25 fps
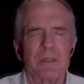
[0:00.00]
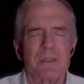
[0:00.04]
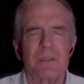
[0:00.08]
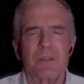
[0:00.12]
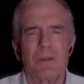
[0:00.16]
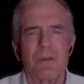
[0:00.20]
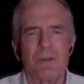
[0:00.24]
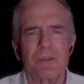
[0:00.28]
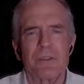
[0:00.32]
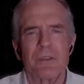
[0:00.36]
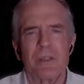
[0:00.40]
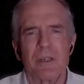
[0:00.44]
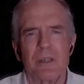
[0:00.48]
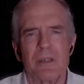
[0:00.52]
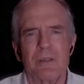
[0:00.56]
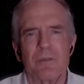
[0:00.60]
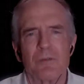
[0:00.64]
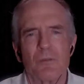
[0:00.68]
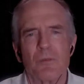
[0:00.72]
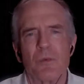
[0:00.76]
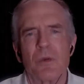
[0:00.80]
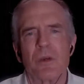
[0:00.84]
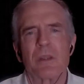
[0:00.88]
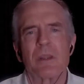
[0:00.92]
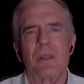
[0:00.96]
associated
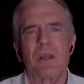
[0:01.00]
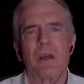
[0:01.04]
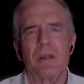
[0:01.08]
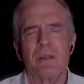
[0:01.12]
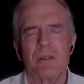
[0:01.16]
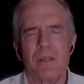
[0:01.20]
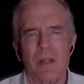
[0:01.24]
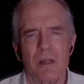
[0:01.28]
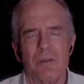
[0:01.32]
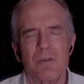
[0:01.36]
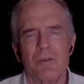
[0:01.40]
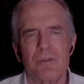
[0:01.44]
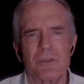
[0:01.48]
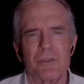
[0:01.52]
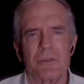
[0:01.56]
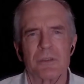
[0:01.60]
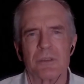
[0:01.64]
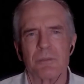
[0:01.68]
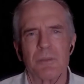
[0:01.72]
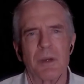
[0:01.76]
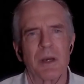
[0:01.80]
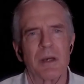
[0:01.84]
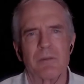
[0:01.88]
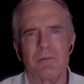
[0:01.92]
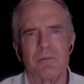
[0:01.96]
with delusions
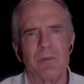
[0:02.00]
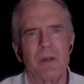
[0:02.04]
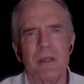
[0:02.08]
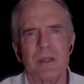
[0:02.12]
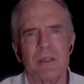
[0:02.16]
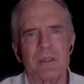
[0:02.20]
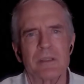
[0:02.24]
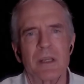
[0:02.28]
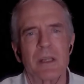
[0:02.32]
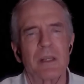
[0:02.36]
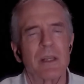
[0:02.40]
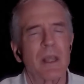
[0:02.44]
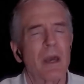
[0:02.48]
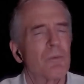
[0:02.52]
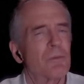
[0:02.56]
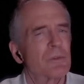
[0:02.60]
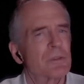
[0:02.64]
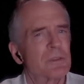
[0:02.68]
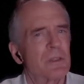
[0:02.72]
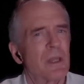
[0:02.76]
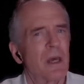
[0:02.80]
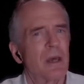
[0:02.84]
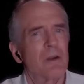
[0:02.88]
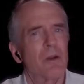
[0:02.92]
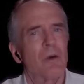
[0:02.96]
about race, and that was
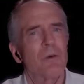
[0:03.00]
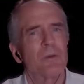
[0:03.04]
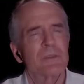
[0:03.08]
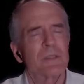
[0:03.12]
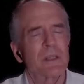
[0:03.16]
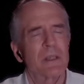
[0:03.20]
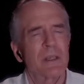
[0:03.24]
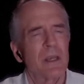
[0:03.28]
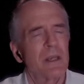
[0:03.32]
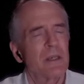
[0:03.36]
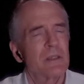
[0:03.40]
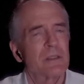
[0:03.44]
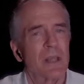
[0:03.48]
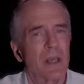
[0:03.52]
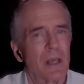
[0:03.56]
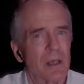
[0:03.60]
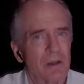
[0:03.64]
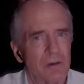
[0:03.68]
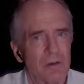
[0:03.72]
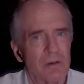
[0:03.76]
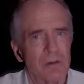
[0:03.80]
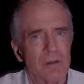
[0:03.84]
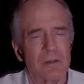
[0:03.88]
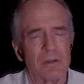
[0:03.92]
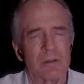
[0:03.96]
not always the case at
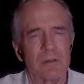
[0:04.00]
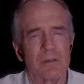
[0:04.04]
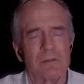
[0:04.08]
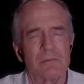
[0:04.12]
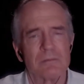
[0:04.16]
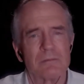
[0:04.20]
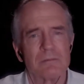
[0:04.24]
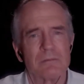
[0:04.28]
all.